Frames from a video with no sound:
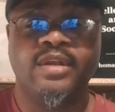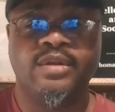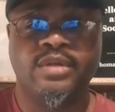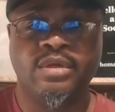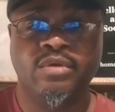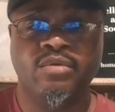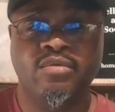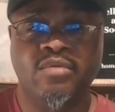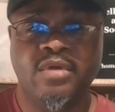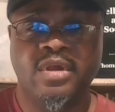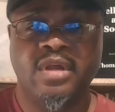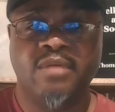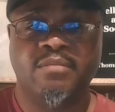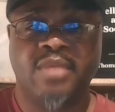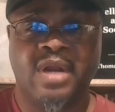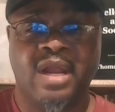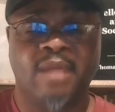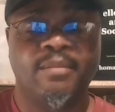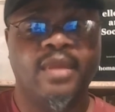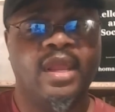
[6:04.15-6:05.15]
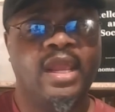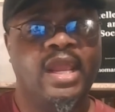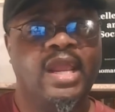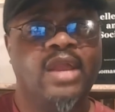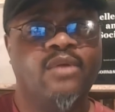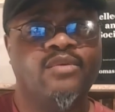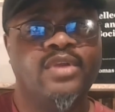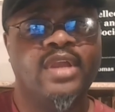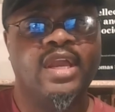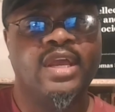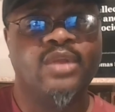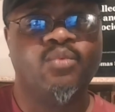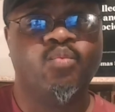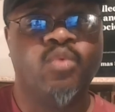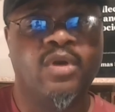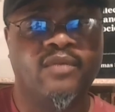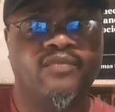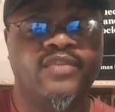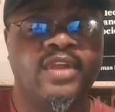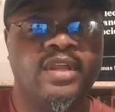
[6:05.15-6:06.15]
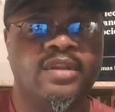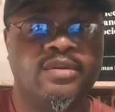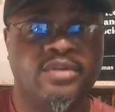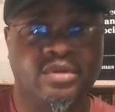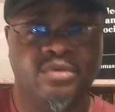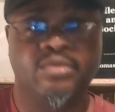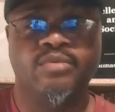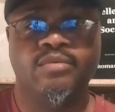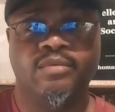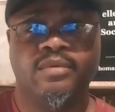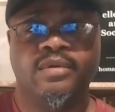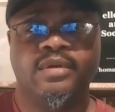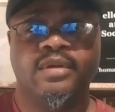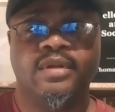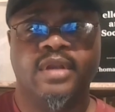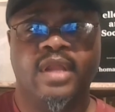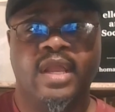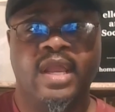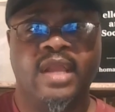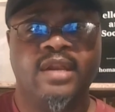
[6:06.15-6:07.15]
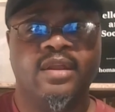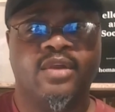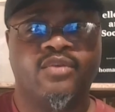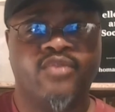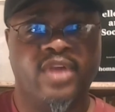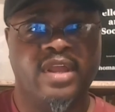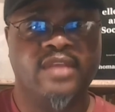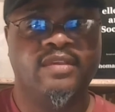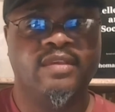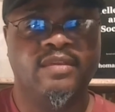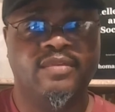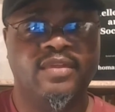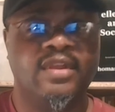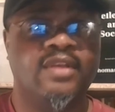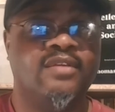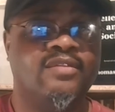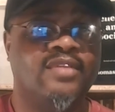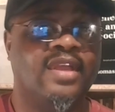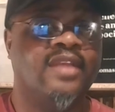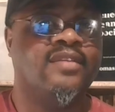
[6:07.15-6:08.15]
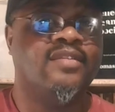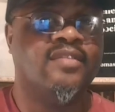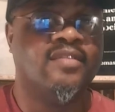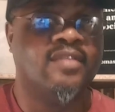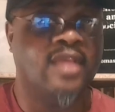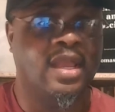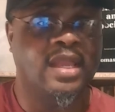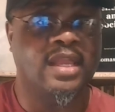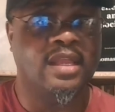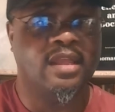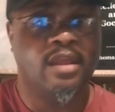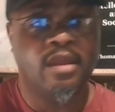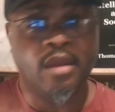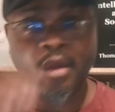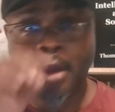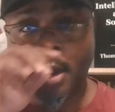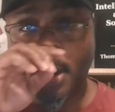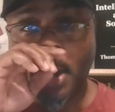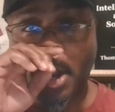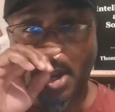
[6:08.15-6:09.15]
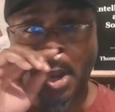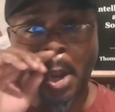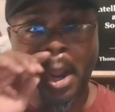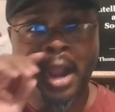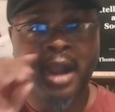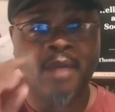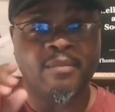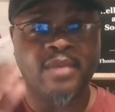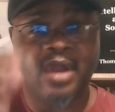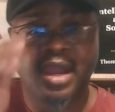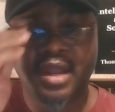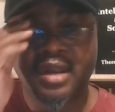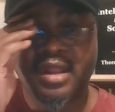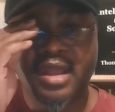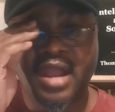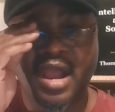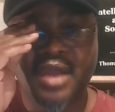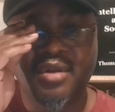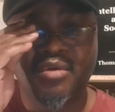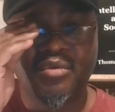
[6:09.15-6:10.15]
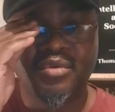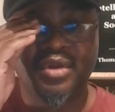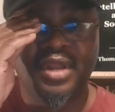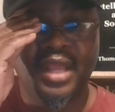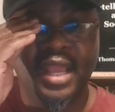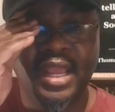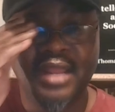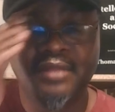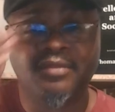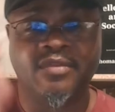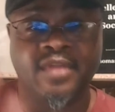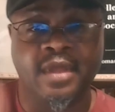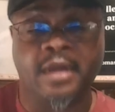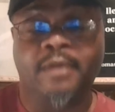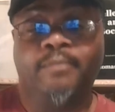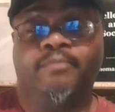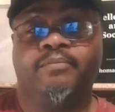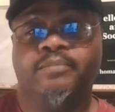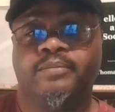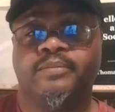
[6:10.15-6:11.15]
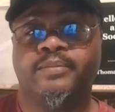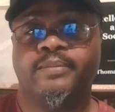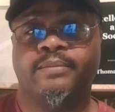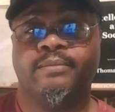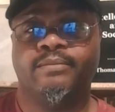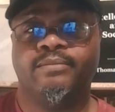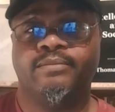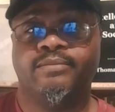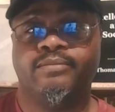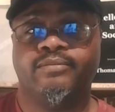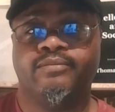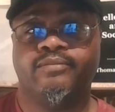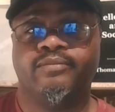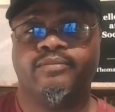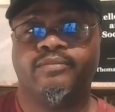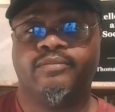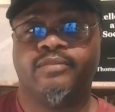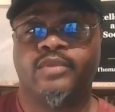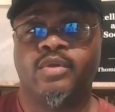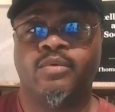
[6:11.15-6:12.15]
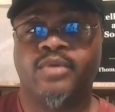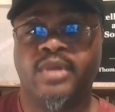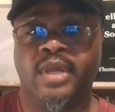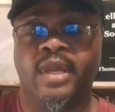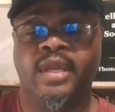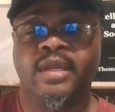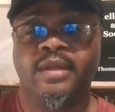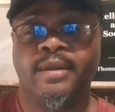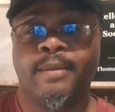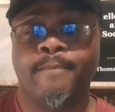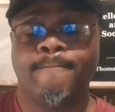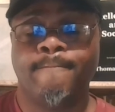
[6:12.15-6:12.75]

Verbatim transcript: do, but I'm angry at what they do and the crazy things they say. I'm not, I don't hate them. Okay.